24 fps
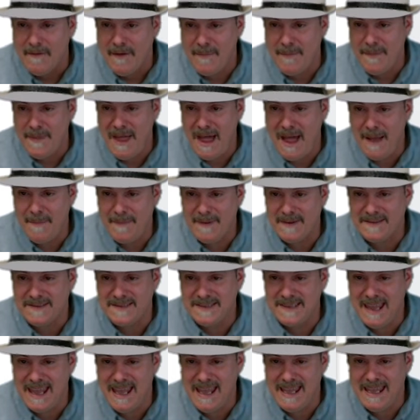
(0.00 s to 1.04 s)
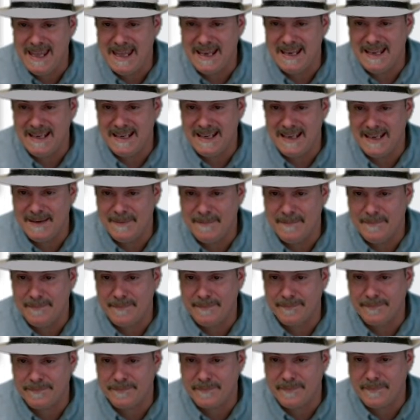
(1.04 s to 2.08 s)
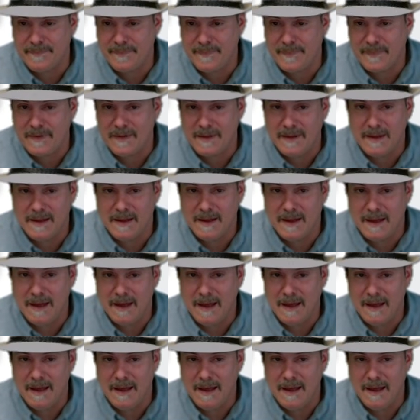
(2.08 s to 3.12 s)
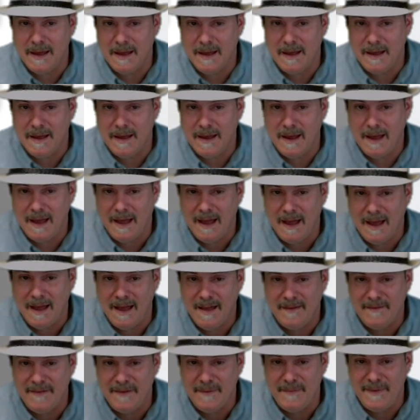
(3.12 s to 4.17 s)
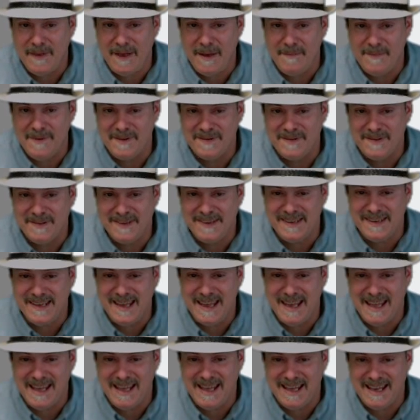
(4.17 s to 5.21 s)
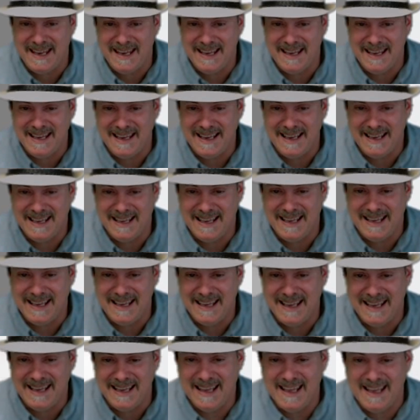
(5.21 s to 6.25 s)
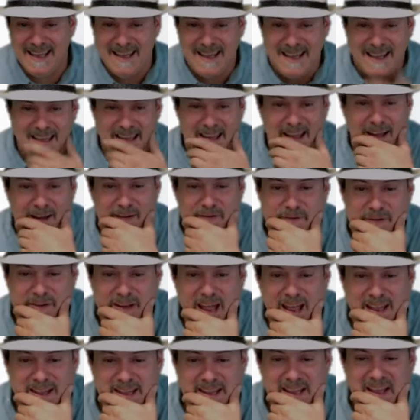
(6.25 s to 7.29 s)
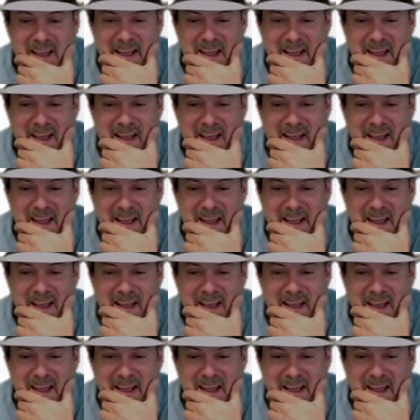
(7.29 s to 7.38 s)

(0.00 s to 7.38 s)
I'm not mistaken. If I'm not mistaken, I forgot the